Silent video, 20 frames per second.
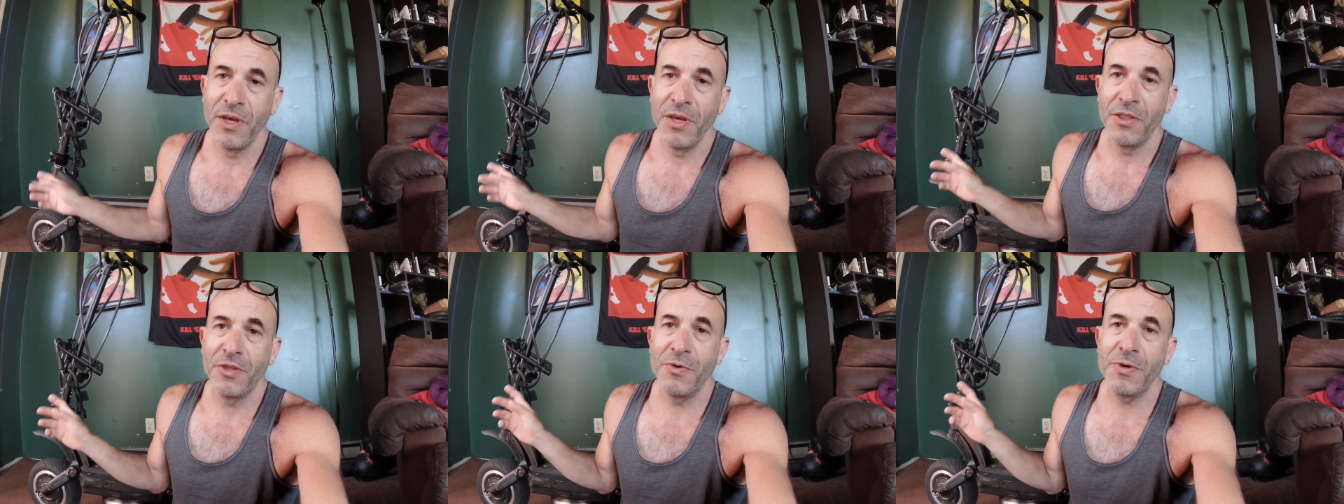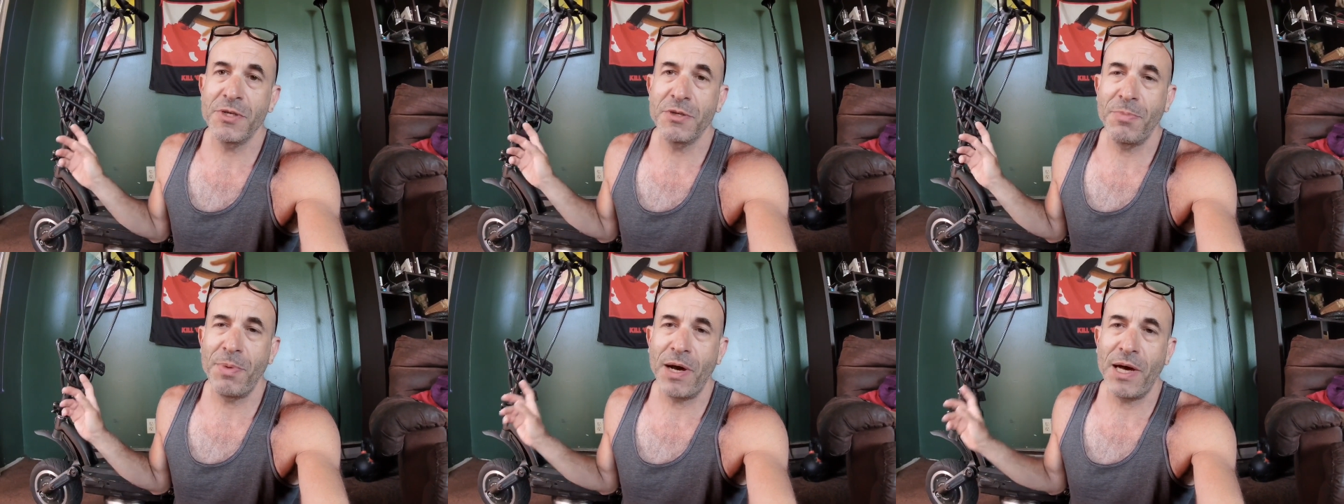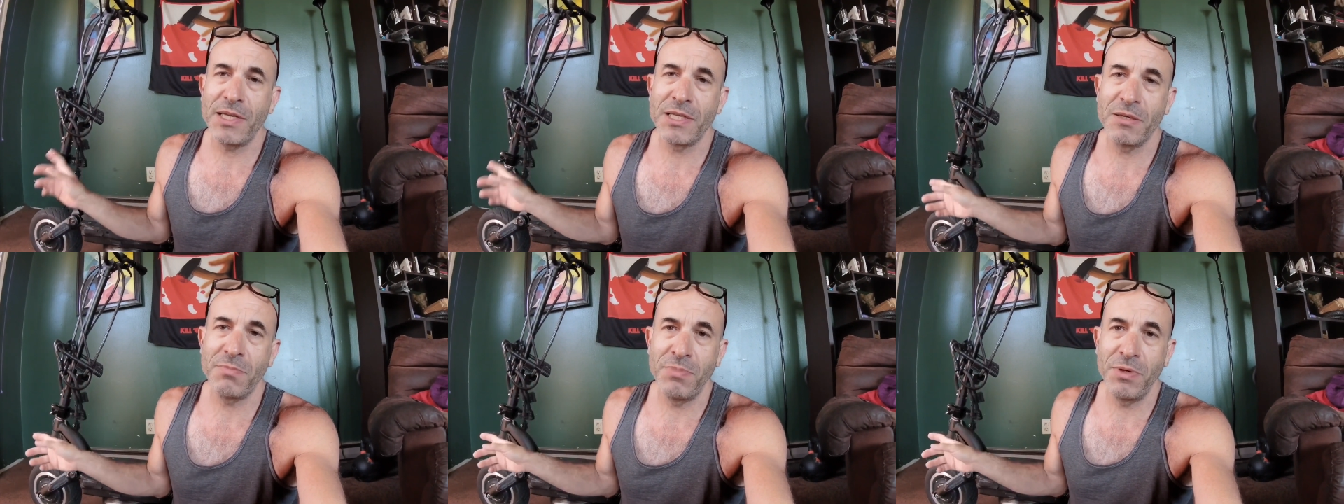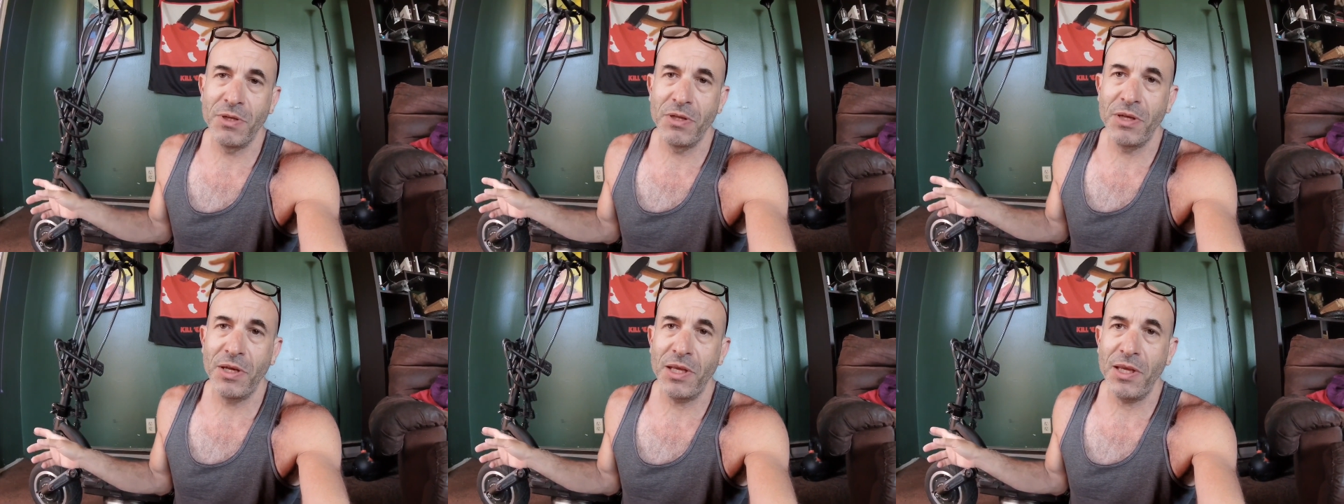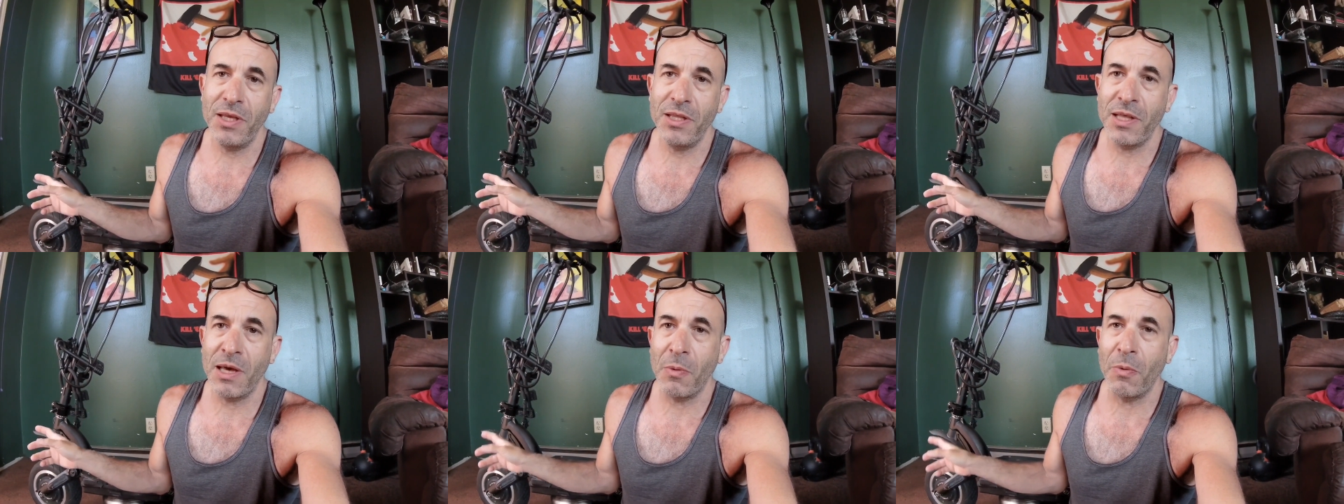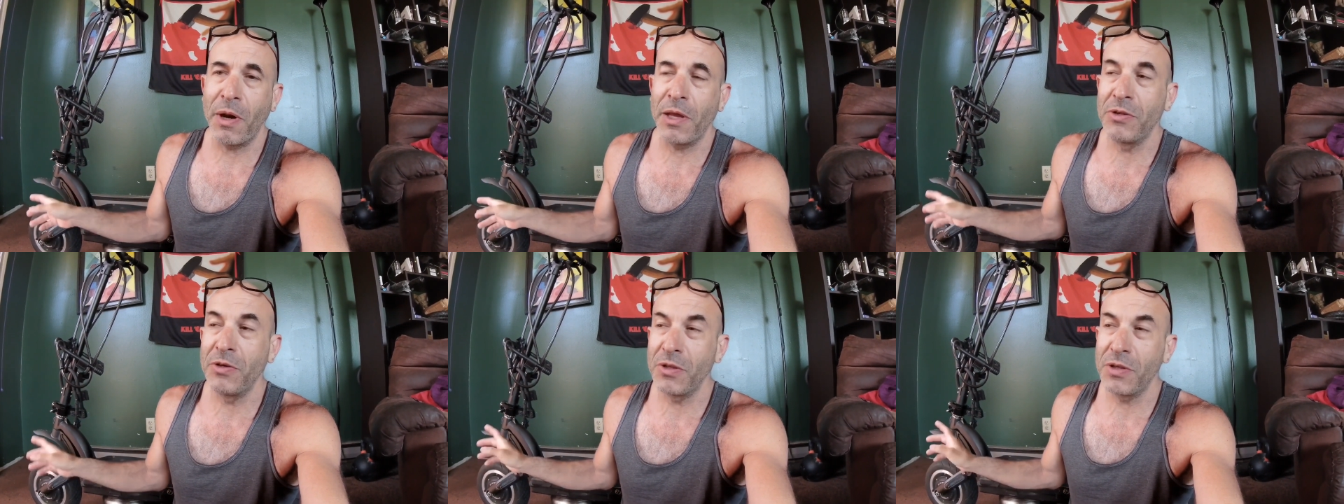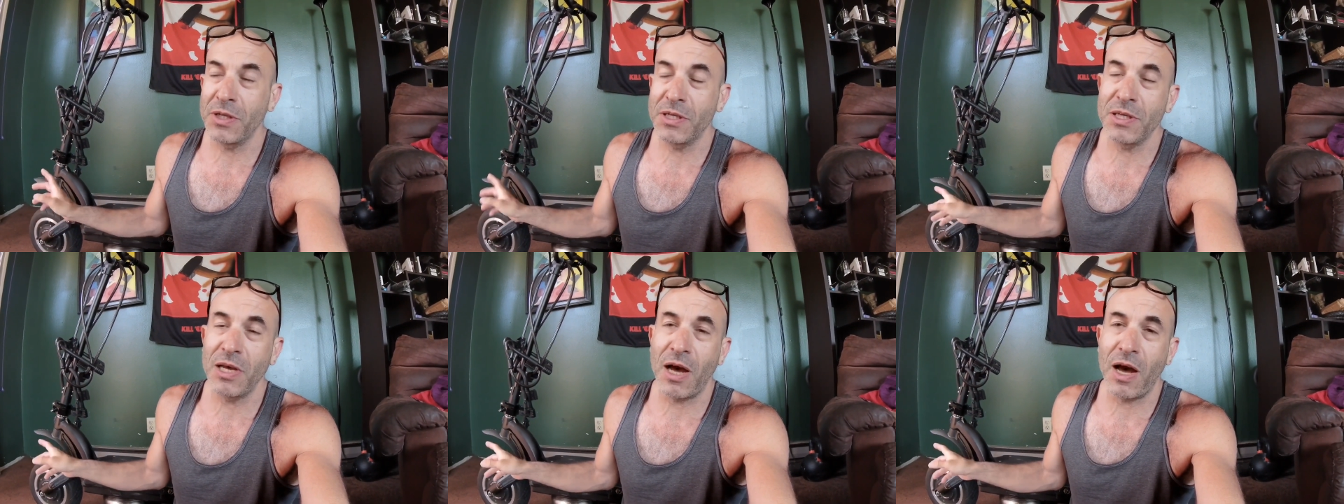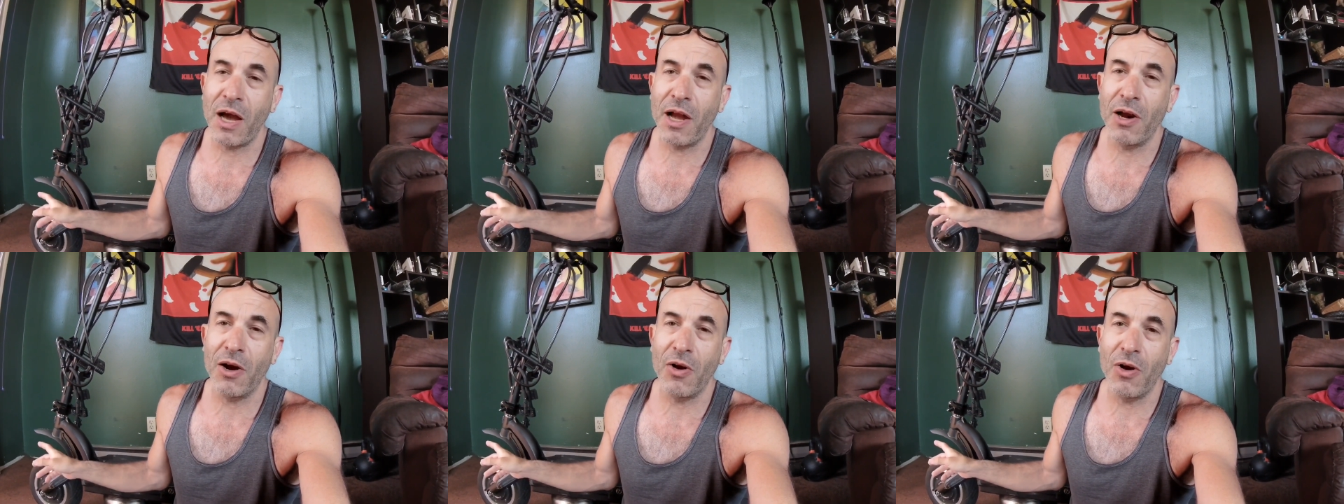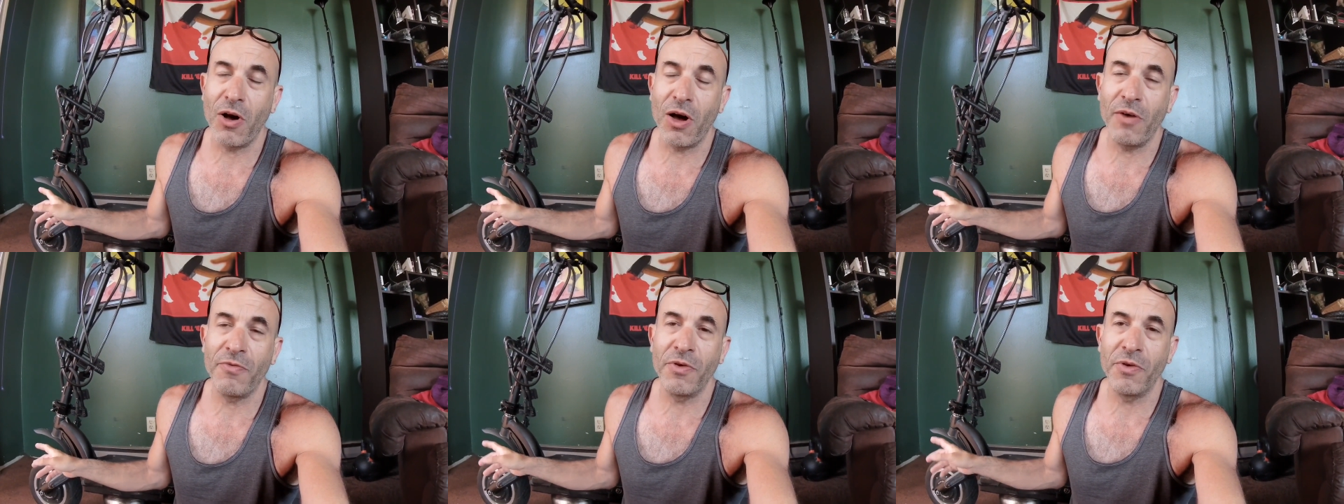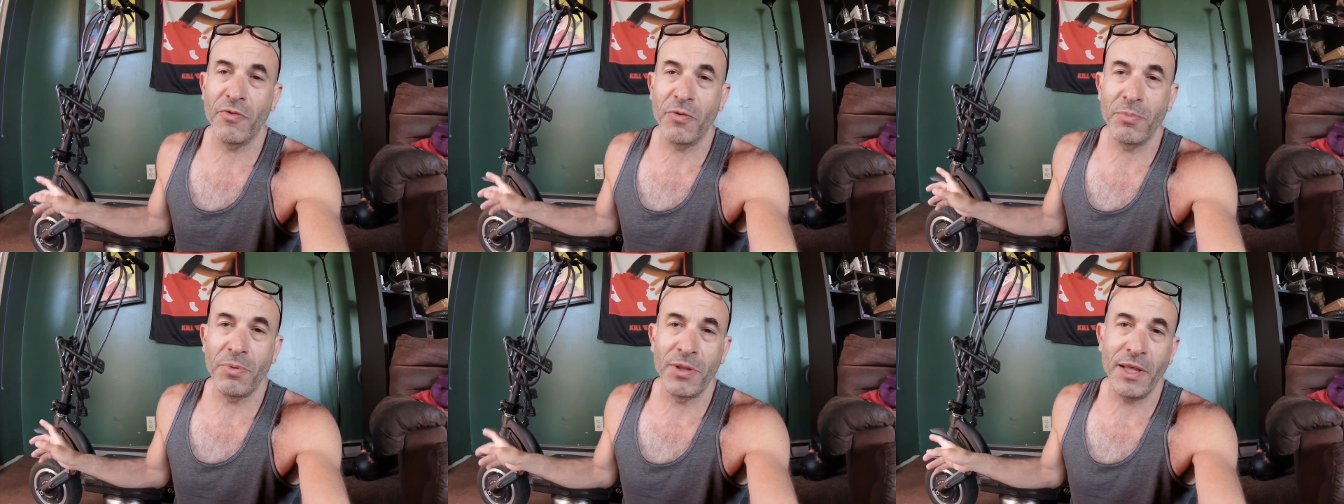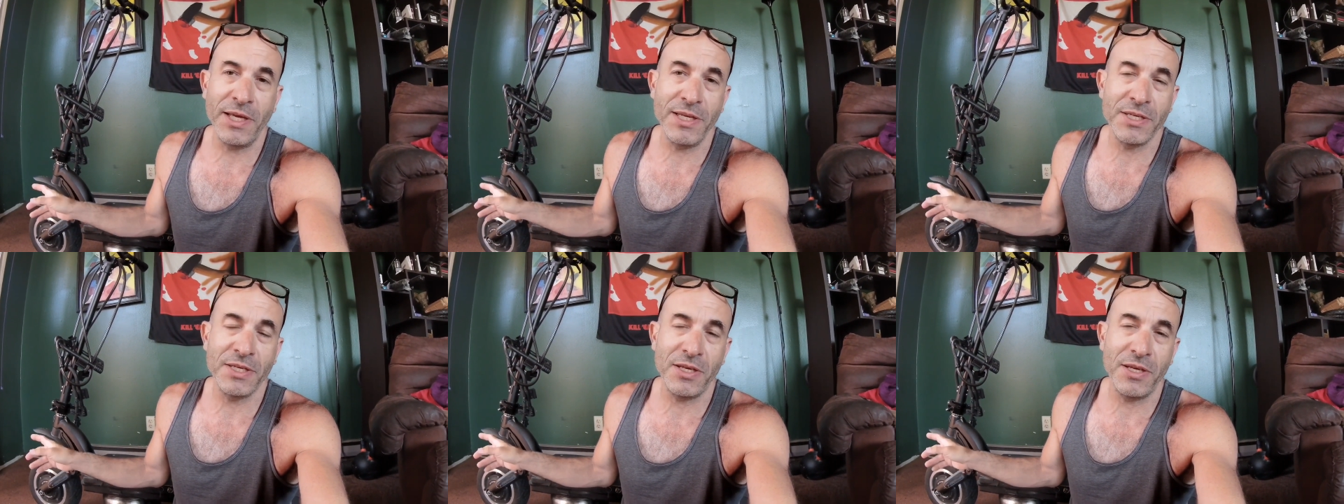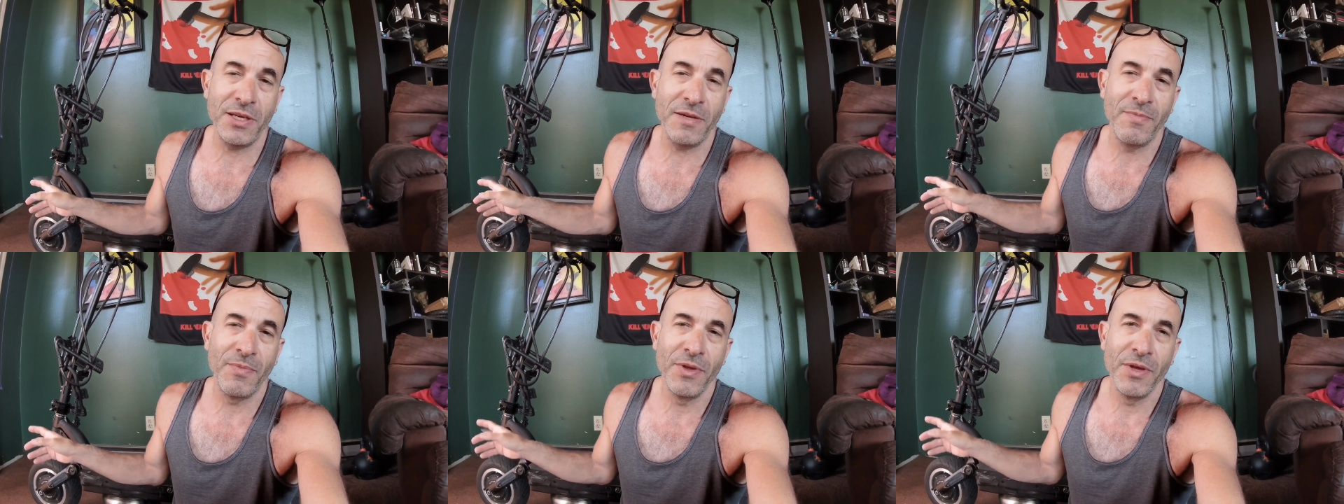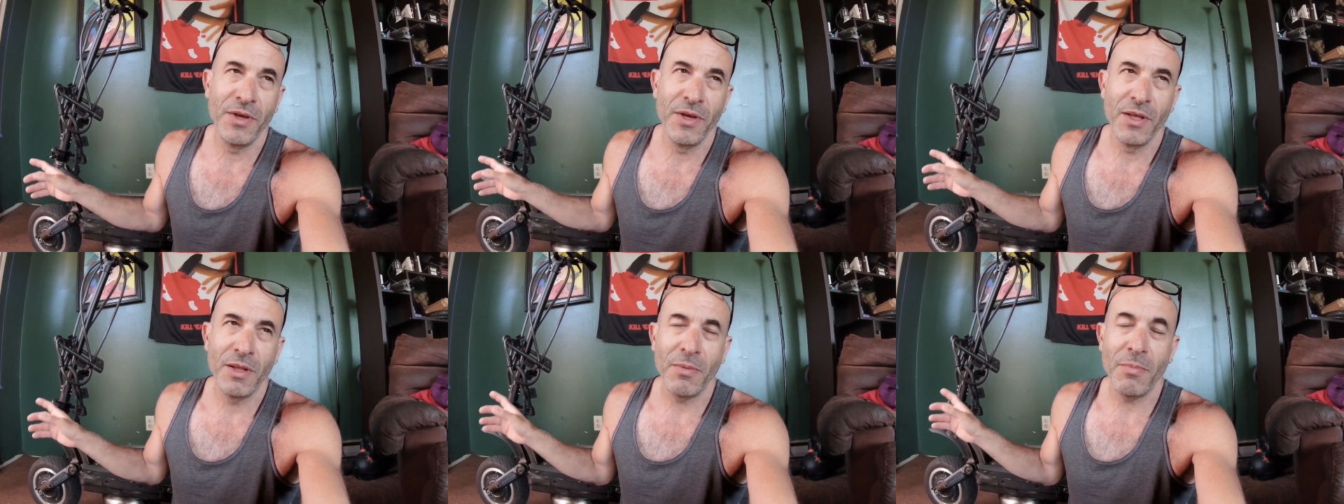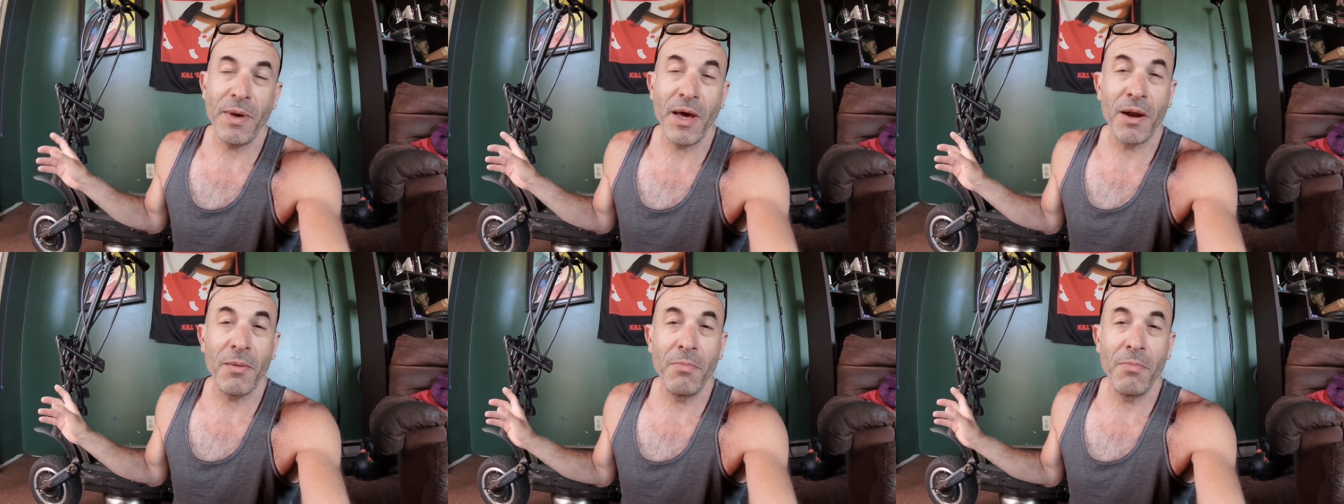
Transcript: There is a possibility that when I took the tire off and replaced it about a